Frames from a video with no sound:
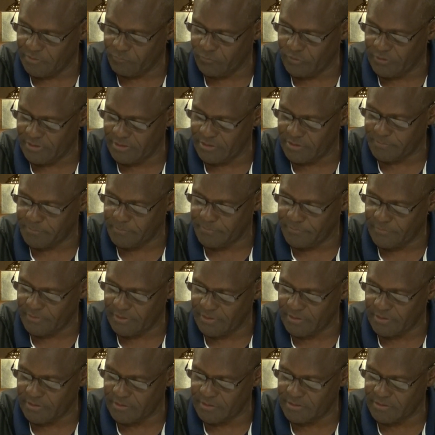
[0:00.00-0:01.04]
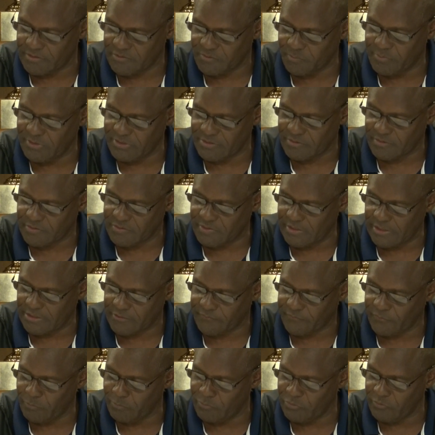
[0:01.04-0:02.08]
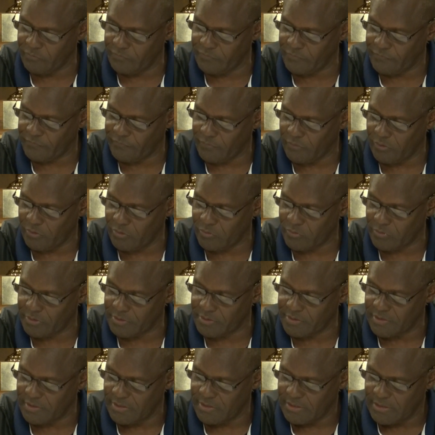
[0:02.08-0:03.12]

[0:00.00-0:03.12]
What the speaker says: will help us be successful moving forward.